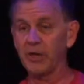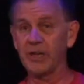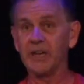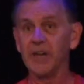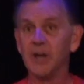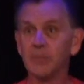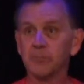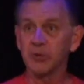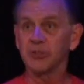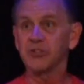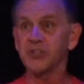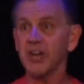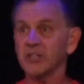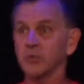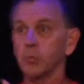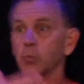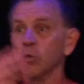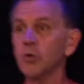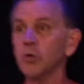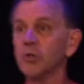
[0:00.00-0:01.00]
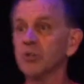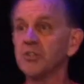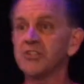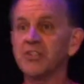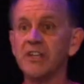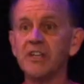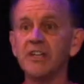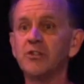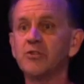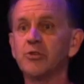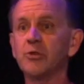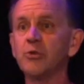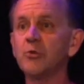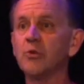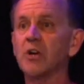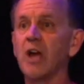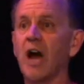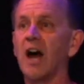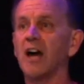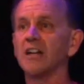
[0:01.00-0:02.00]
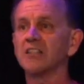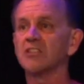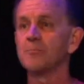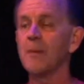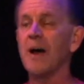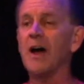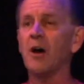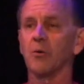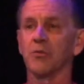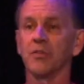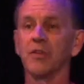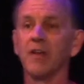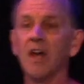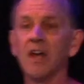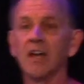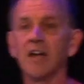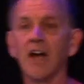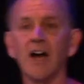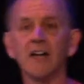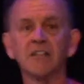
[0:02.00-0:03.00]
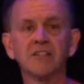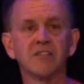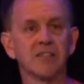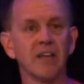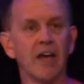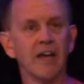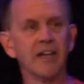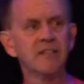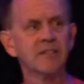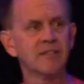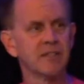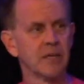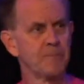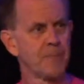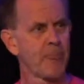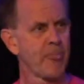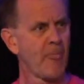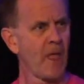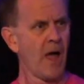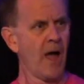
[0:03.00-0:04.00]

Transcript: we project words into God's mouth. God says,